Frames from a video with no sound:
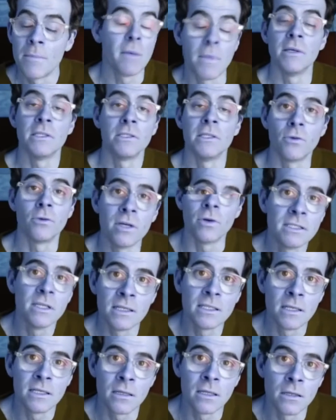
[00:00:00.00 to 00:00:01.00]
Maybe
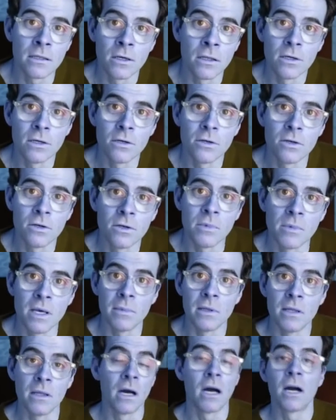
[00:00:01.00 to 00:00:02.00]
stories didn't load.
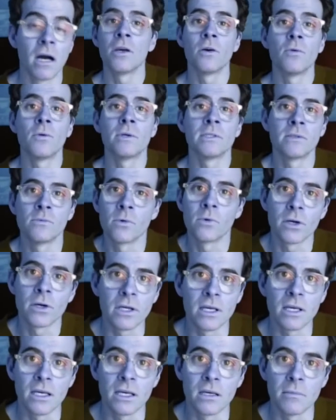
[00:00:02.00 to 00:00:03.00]
Maybe the audio wasn't
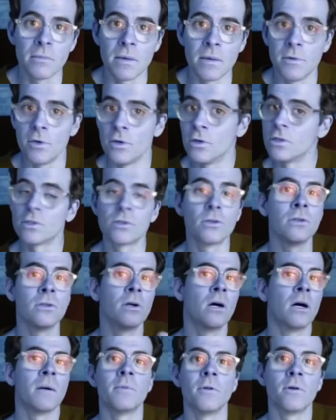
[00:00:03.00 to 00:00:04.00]
working. Maybe you just
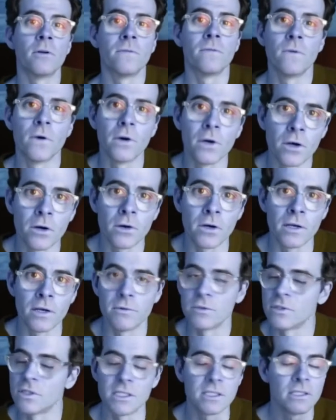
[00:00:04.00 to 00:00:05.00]
couldn't upload a photo, and
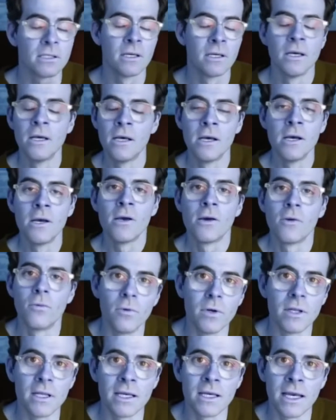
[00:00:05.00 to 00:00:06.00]
it was just
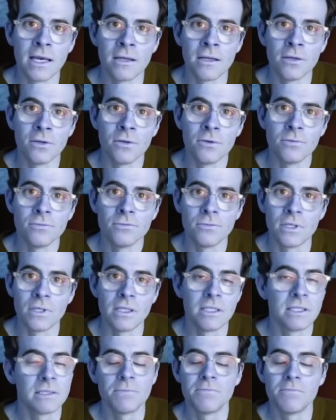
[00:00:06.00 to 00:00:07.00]
really getting you,
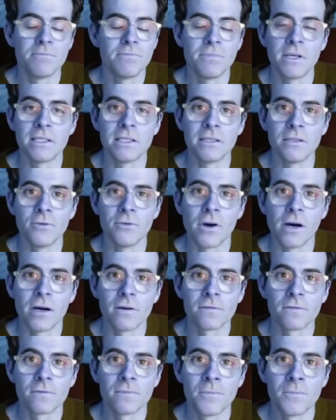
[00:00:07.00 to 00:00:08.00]
really just pissing you
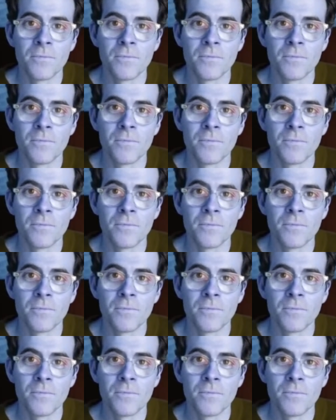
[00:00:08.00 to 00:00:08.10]
off.